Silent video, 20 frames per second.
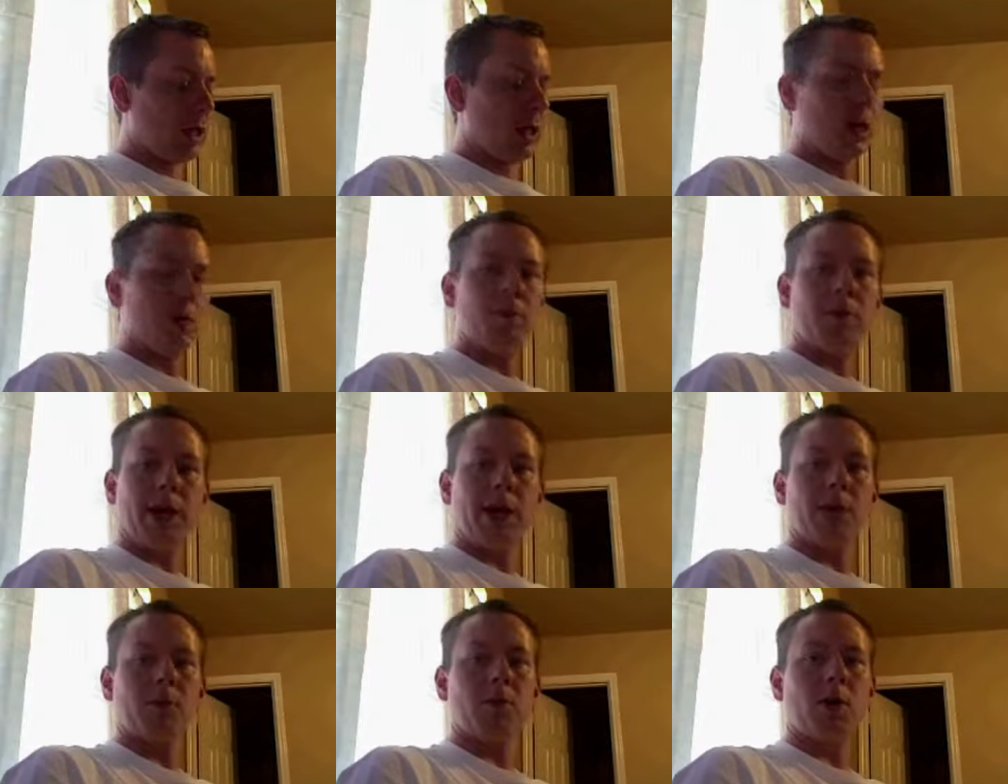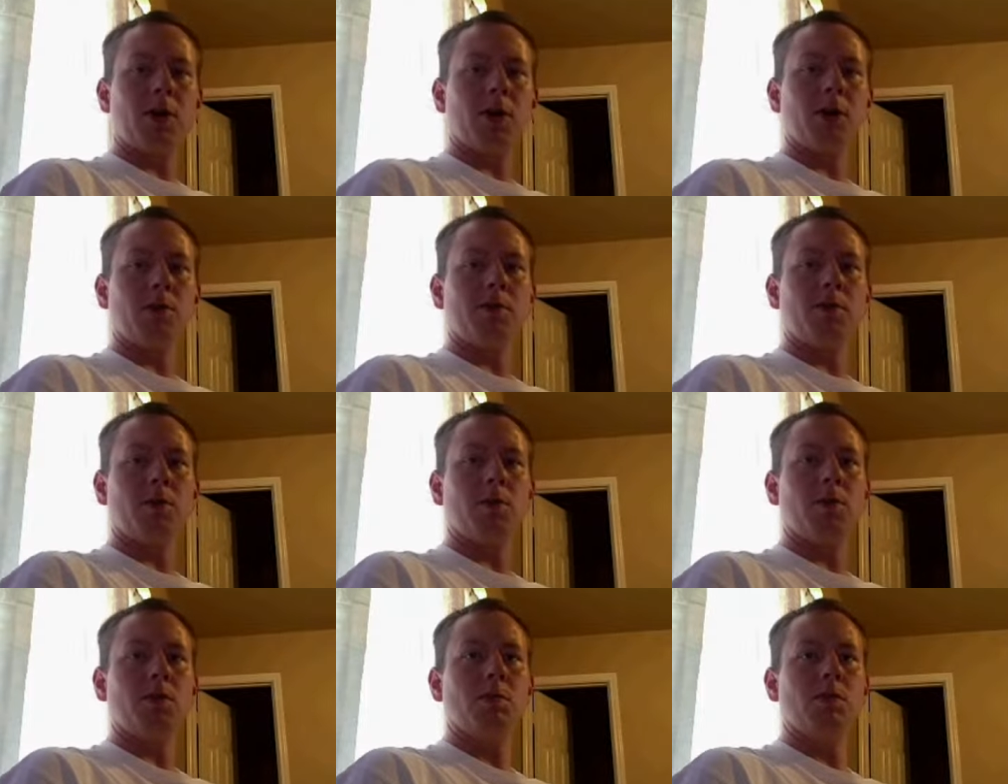a black market
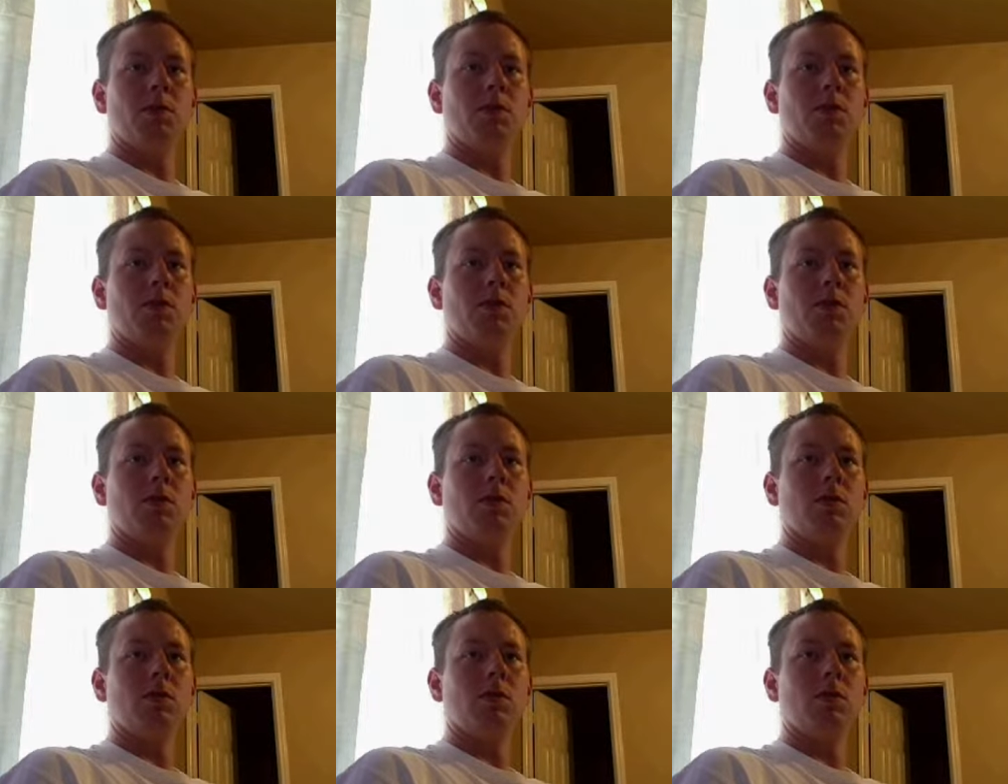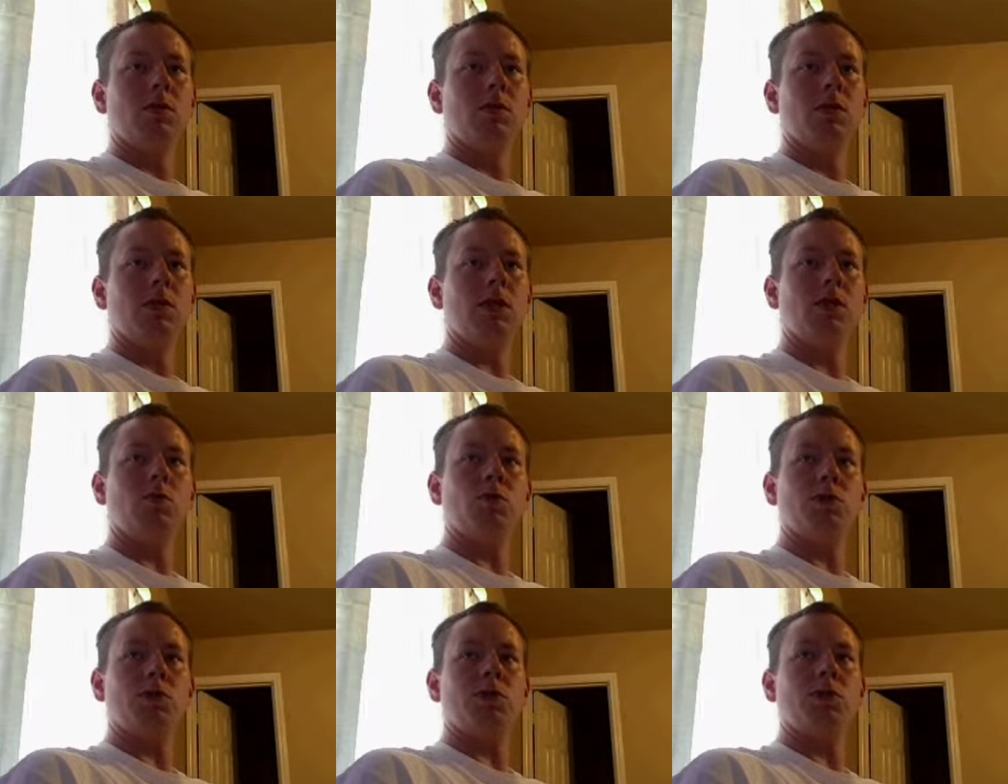formed.
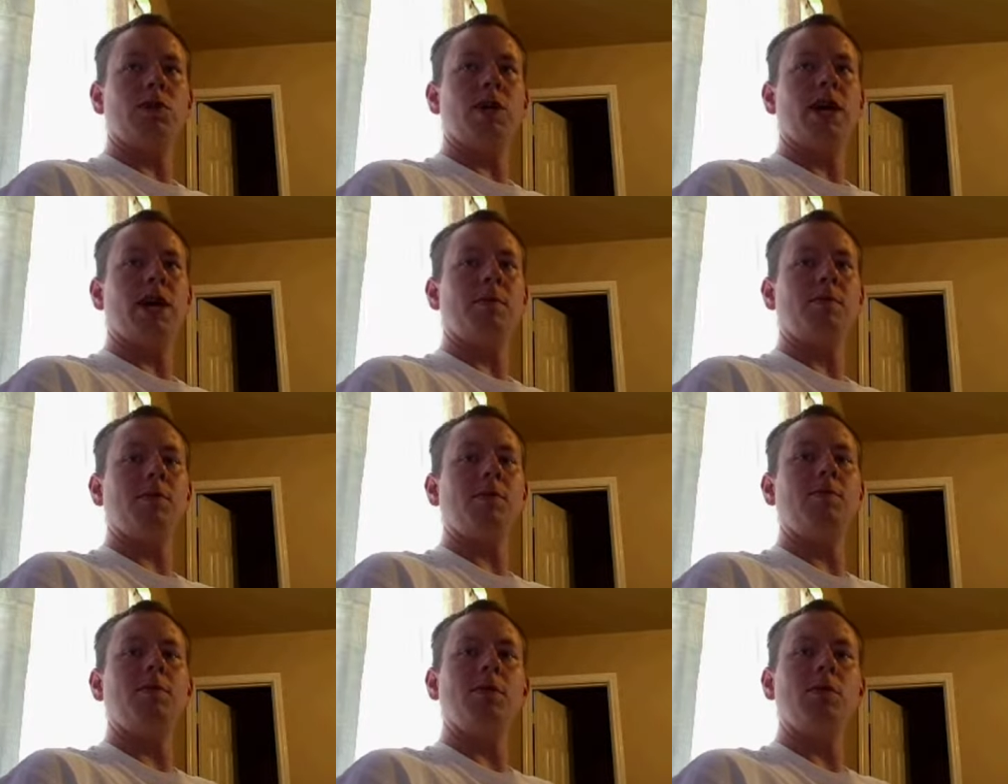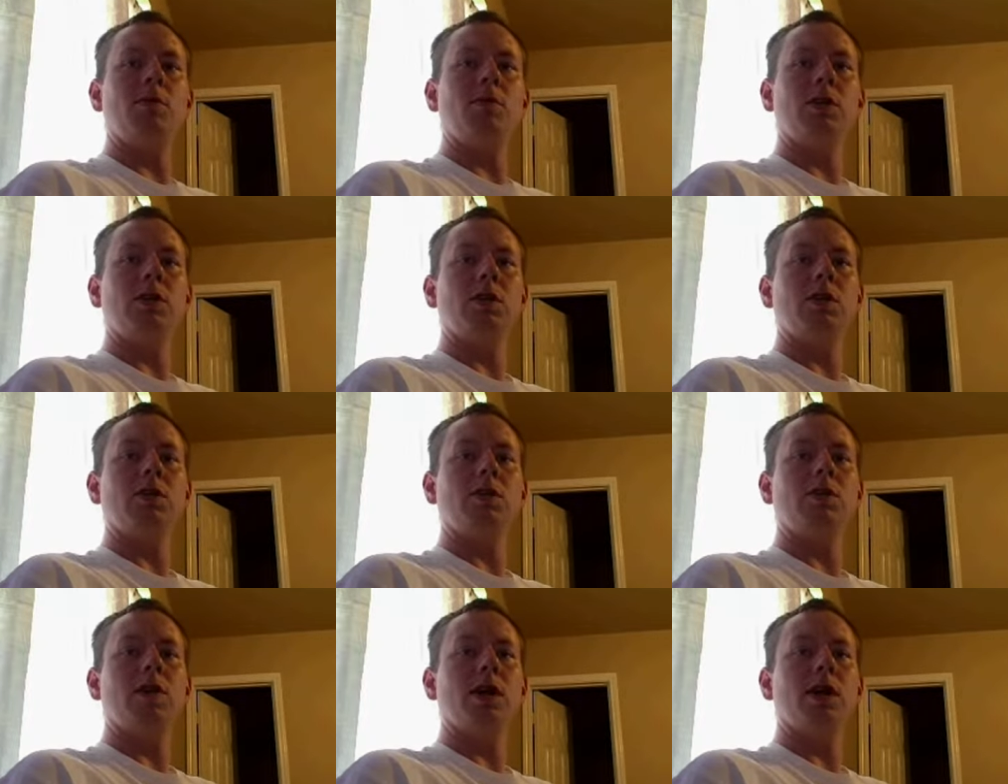It was still happening, but it went
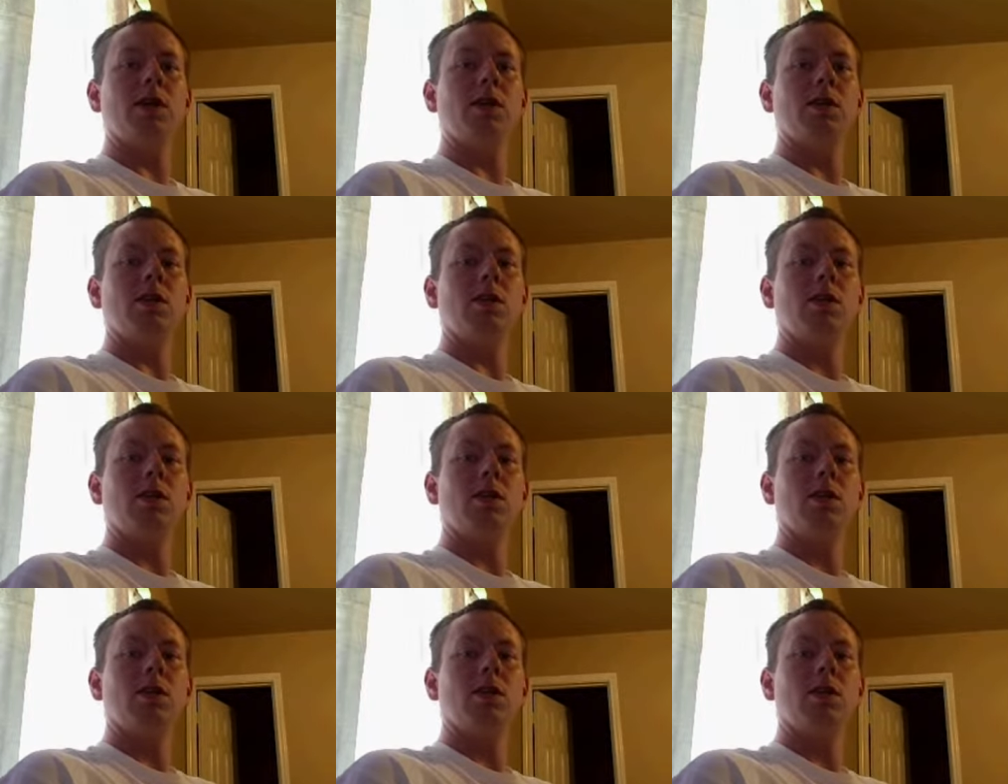underground.